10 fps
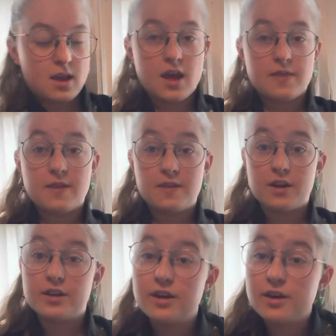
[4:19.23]
And then there
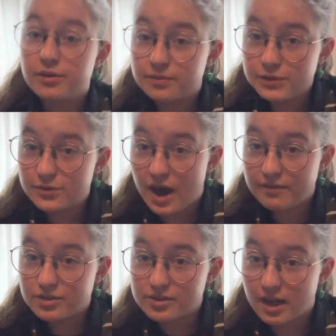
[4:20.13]
you go. You have
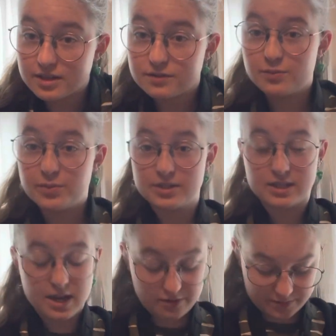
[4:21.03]
your saxophone put
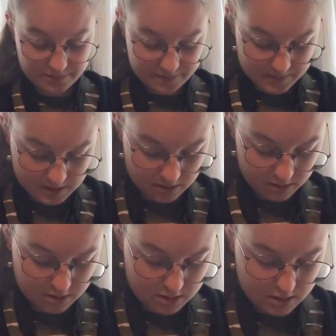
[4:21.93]
together.
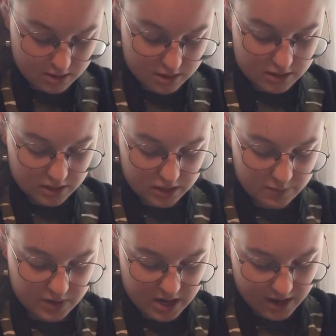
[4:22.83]
Now you
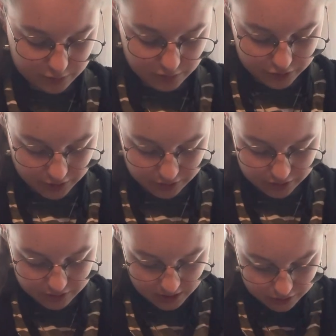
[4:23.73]
might have to adjust your
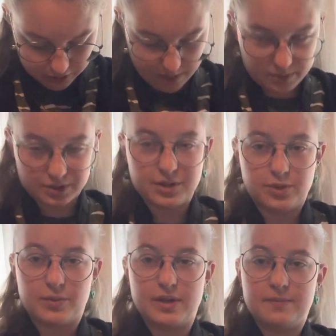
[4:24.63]
neck strap a little
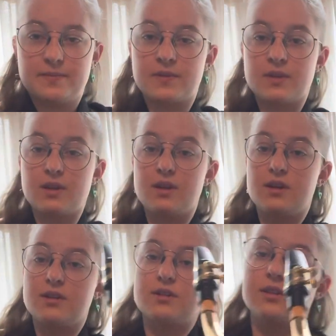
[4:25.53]
bit
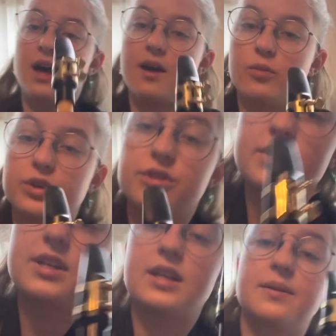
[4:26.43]
so that when you're
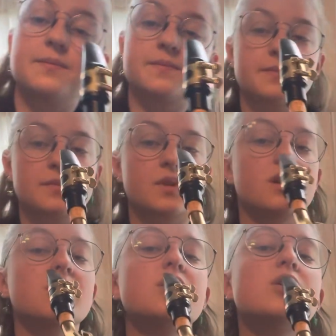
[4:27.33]
sitting,
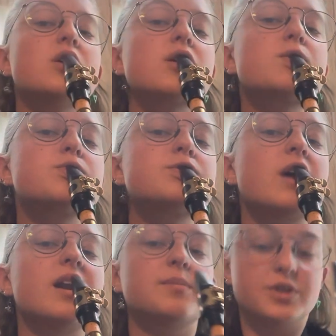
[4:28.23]
it comes
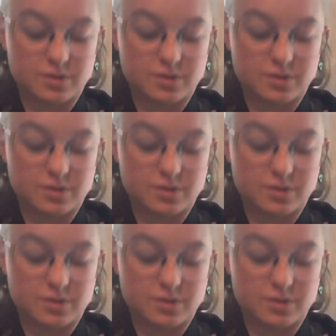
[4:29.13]
right up to your